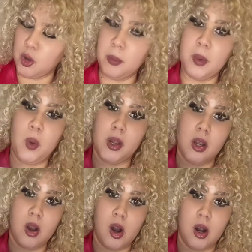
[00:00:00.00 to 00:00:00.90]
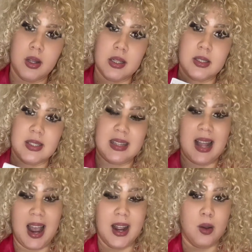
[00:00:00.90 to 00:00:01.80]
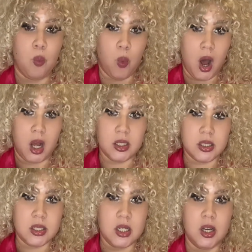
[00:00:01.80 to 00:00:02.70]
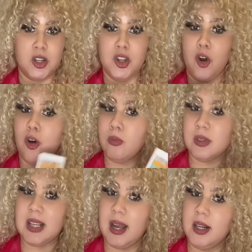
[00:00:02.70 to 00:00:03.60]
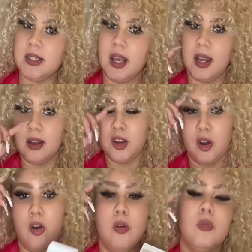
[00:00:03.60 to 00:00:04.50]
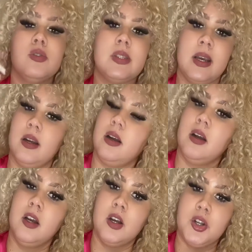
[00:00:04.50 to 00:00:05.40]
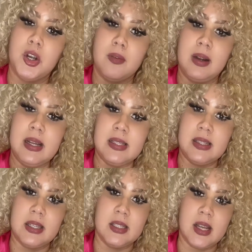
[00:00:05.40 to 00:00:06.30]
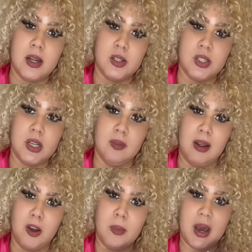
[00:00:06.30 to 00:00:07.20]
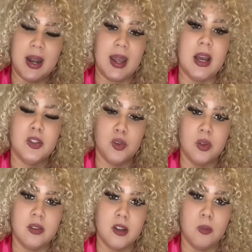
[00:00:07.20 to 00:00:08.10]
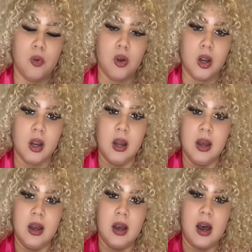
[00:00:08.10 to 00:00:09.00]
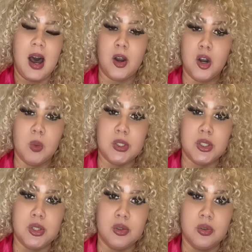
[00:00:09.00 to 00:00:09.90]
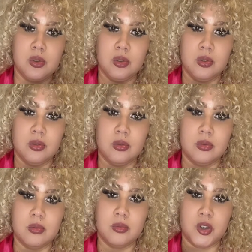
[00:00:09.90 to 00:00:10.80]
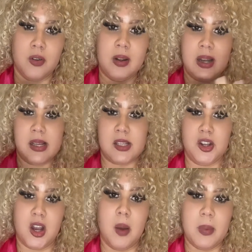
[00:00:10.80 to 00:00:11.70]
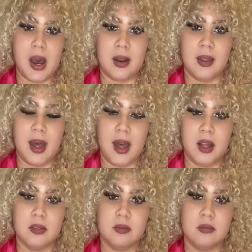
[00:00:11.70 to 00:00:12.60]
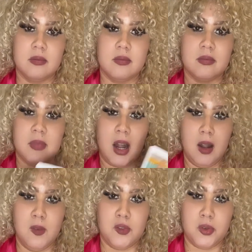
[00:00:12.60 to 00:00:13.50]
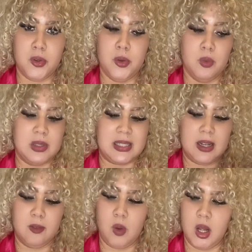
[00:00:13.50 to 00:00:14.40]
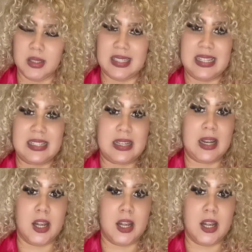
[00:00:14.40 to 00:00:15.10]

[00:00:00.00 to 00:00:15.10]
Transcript: you've been working hard this is nine wands you're almost at your 10 you're almost there you're releasing this energy of like oh my god i can't do this anymore i don't know what to do you're releasing you're coming out of that i love this for you 10 of wands is